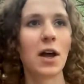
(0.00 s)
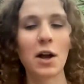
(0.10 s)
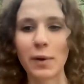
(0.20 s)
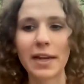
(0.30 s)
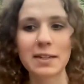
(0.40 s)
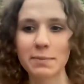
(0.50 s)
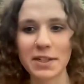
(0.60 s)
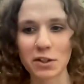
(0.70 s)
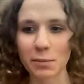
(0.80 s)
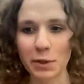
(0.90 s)
random
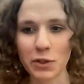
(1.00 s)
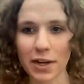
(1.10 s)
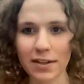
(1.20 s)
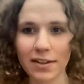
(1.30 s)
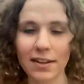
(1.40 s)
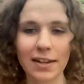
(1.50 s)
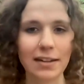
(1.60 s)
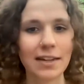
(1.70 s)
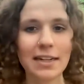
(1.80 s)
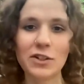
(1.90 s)
distribution
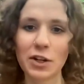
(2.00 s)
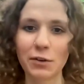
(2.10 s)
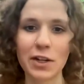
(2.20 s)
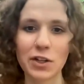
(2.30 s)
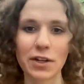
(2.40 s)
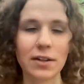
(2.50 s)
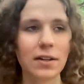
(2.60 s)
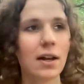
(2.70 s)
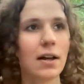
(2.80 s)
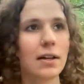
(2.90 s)
that each
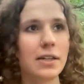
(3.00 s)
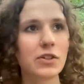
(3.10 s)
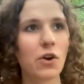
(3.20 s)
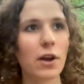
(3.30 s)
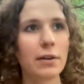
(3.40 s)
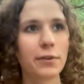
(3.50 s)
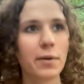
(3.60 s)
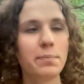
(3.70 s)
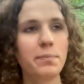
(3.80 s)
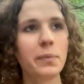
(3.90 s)
iteration is drawing from.